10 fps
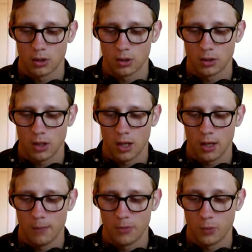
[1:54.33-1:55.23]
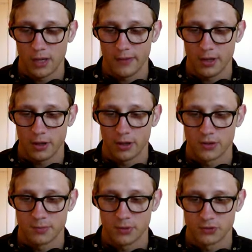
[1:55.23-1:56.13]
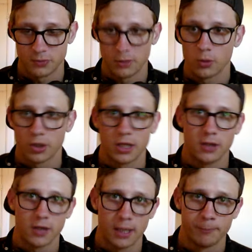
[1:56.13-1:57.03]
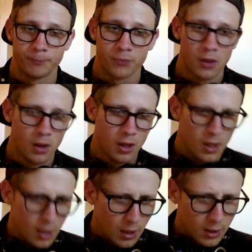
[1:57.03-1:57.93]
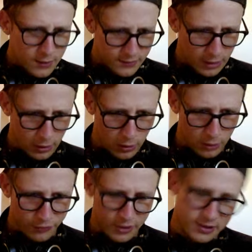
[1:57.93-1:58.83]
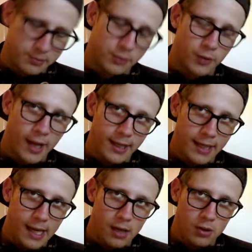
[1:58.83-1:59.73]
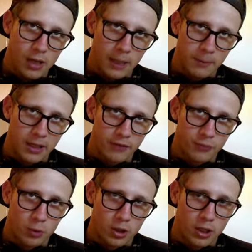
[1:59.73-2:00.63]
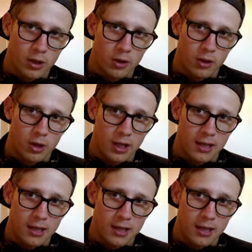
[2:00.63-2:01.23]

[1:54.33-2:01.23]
the way they are supposed to be working. Okay, so for example, right now I'm kind of working on